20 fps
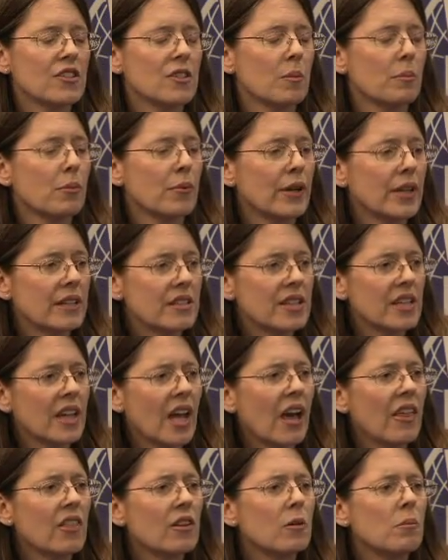to bring
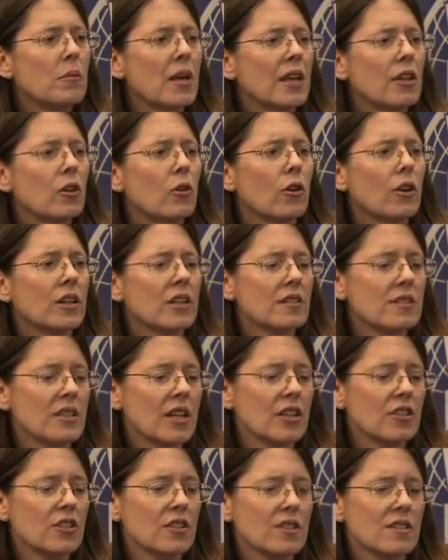together many
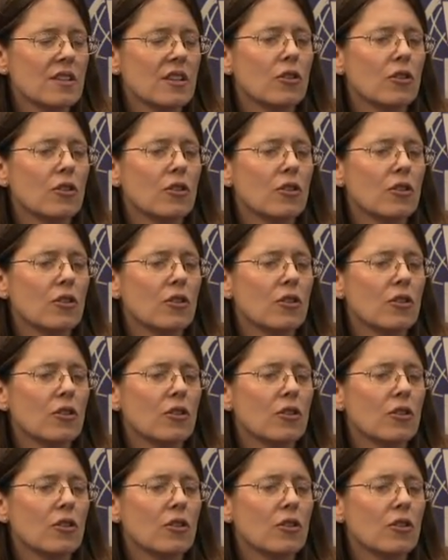organizations